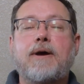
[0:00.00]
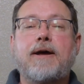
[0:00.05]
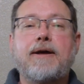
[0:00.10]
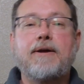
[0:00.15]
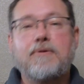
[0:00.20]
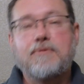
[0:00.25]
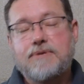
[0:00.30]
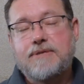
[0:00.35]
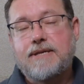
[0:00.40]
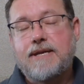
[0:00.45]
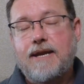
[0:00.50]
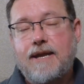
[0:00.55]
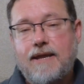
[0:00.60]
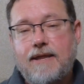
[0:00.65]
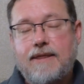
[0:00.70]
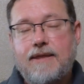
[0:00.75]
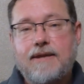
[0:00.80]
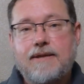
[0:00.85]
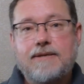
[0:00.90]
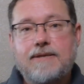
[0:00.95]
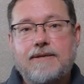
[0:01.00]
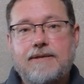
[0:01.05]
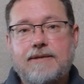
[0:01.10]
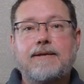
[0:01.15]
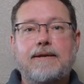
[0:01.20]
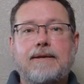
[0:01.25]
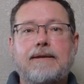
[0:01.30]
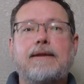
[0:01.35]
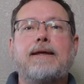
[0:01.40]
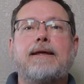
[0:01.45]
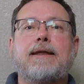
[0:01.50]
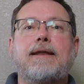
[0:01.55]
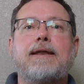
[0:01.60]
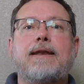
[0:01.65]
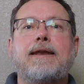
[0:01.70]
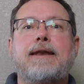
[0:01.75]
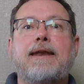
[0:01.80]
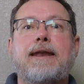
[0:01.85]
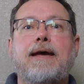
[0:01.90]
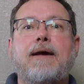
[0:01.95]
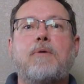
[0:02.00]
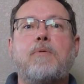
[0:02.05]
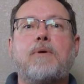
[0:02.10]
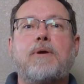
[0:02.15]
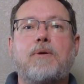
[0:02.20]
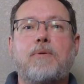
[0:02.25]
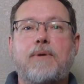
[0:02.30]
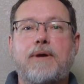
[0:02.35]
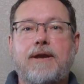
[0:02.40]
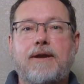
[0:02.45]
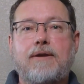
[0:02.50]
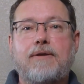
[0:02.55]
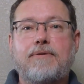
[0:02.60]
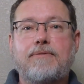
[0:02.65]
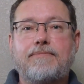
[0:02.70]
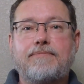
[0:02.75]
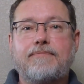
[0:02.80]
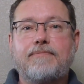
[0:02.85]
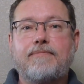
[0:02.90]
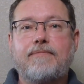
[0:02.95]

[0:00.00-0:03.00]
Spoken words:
why I was an atheist? Now what do I do?